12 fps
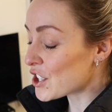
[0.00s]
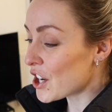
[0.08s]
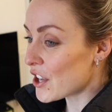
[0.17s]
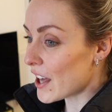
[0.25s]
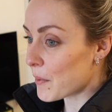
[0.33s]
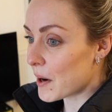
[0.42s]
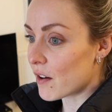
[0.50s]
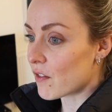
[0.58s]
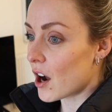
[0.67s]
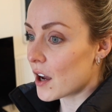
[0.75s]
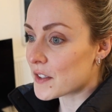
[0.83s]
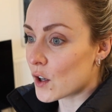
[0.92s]
show you that when it
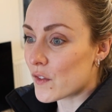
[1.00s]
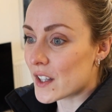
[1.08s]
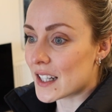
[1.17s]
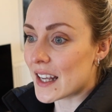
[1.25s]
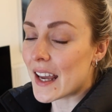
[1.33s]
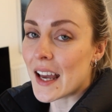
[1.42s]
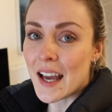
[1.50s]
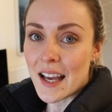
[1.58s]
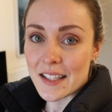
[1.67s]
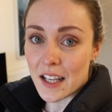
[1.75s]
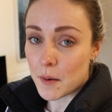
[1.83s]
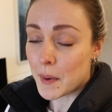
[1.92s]
arrives. Obviously
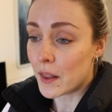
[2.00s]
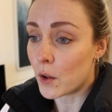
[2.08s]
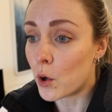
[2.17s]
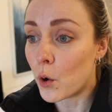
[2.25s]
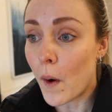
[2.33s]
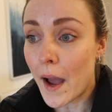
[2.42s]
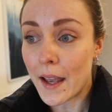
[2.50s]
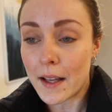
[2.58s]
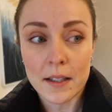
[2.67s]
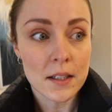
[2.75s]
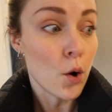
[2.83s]
it's going to be in the hallway, and